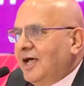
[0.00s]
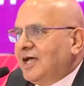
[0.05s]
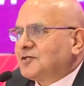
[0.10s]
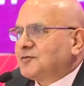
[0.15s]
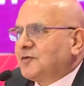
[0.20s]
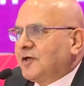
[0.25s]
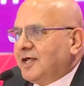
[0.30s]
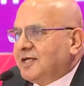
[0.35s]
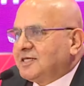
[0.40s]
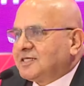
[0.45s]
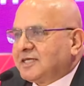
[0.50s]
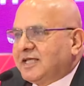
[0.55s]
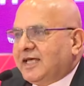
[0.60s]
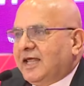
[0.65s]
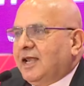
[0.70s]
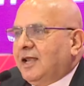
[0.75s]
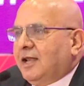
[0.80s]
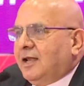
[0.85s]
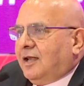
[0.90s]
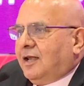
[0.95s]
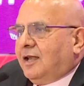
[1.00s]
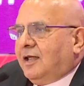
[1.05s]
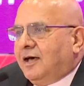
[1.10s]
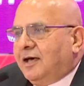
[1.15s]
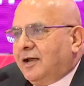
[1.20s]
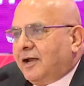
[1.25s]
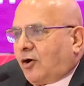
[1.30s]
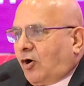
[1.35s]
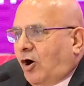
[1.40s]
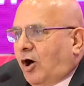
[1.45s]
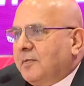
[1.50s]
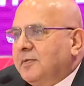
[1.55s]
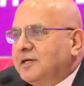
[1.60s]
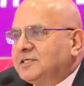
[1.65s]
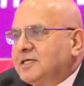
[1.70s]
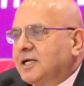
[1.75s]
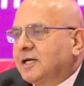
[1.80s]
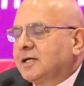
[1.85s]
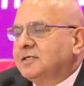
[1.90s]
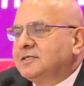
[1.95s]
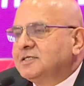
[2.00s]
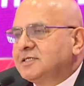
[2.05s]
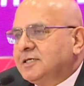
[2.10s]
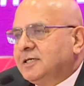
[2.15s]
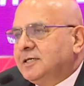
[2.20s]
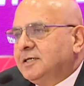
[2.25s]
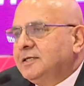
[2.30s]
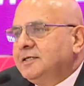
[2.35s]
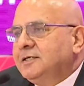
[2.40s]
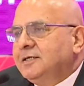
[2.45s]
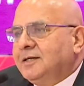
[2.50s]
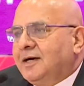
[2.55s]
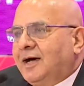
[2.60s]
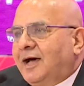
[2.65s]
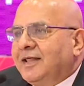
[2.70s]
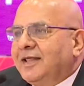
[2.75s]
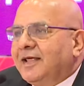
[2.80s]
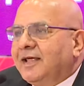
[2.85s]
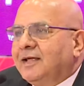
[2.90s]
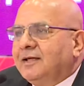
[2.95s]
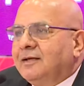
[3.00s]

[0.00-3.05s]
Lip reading: far as skill requirements are concerned, I think